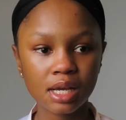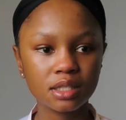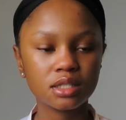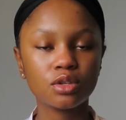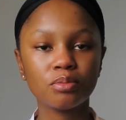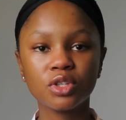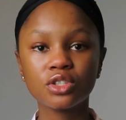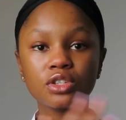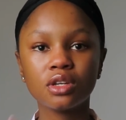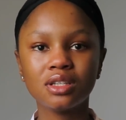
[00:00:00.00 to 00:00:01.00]
night, so I'm
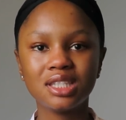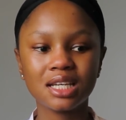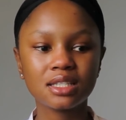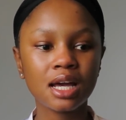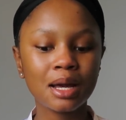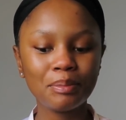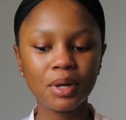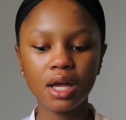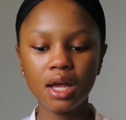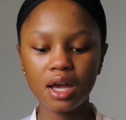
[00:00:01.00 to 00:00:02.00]
just gonna dust up
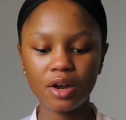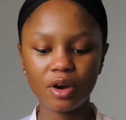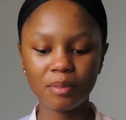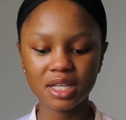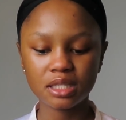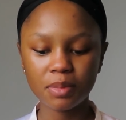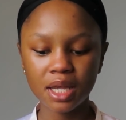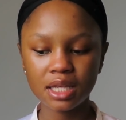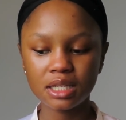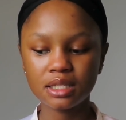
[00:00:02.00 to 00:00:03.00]
around my
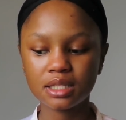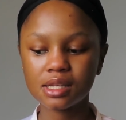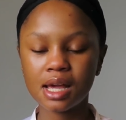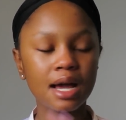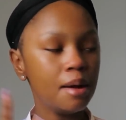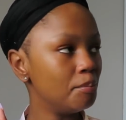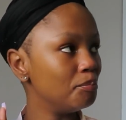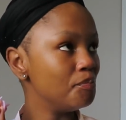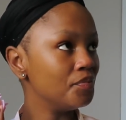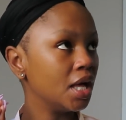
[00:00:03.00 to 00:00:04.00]
space,
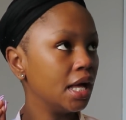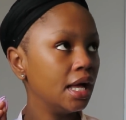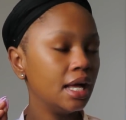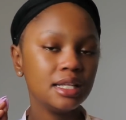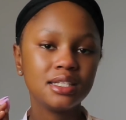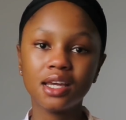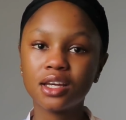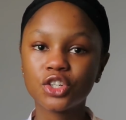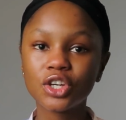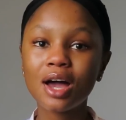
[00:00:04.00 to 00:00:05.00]

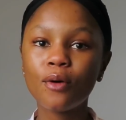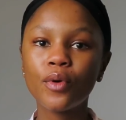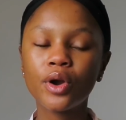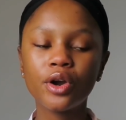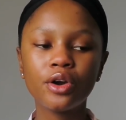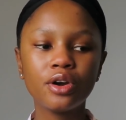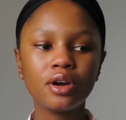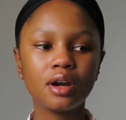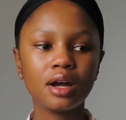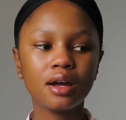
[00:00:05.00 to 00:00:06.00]
take a
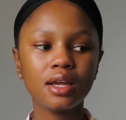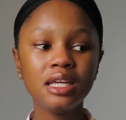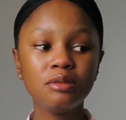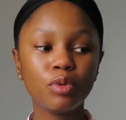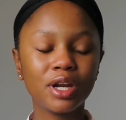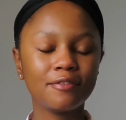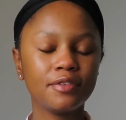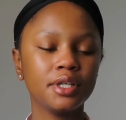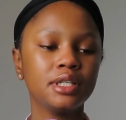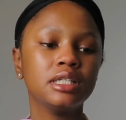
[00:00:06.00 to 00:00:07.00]
shower, eat
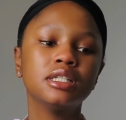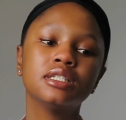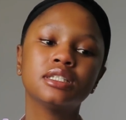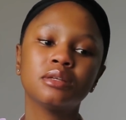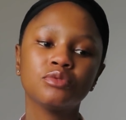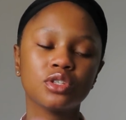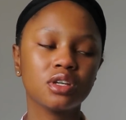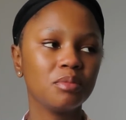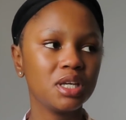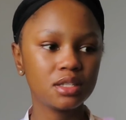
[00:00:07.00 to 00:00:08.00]
breakfast. I'm just
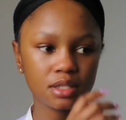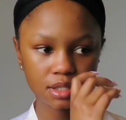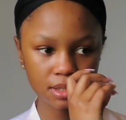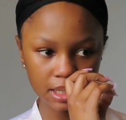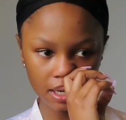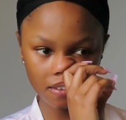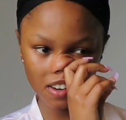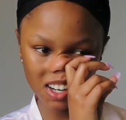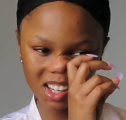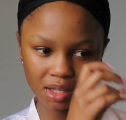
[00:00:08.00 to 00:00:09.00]
gonna make
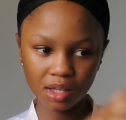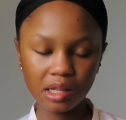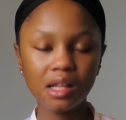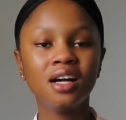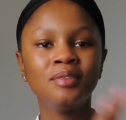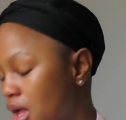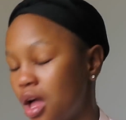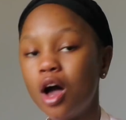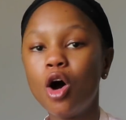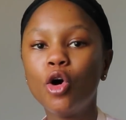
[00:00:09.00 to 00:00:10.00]
cereal.
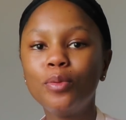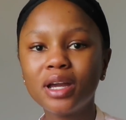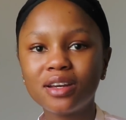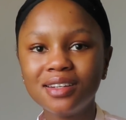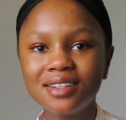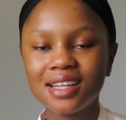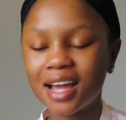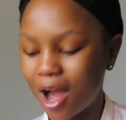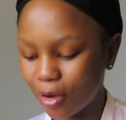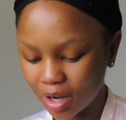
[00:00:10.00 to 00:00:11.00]
Oh my goodness,
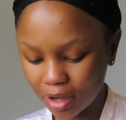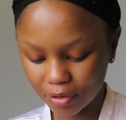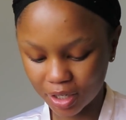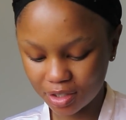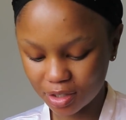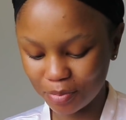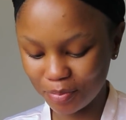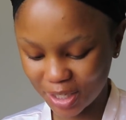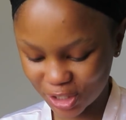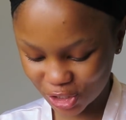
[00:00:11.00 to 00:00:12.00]
like, how can I forget to
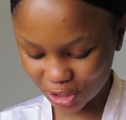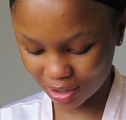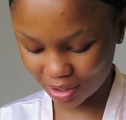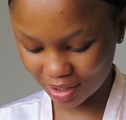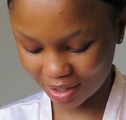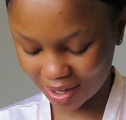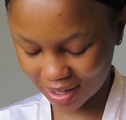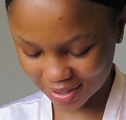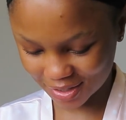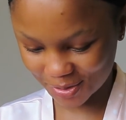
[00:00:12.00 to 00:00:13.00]
mention,
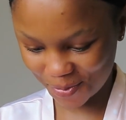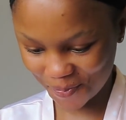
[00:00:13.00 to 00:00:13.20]
guys,